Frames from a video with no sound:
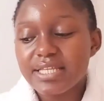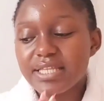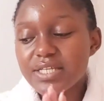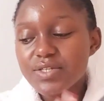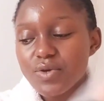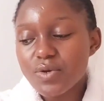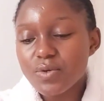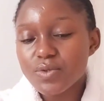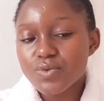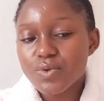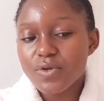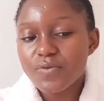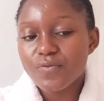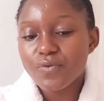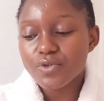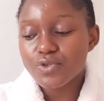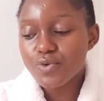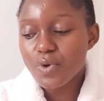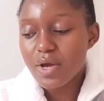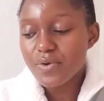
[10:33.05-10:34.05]
This one was going
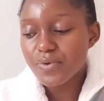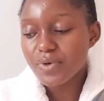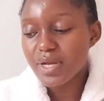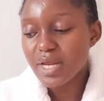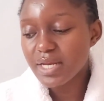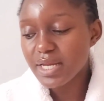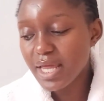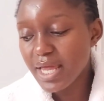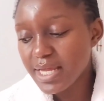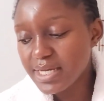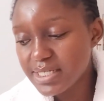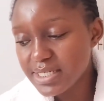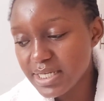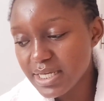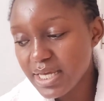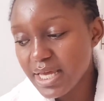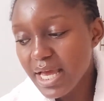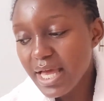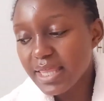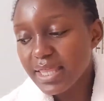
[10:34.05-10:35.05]
for 280.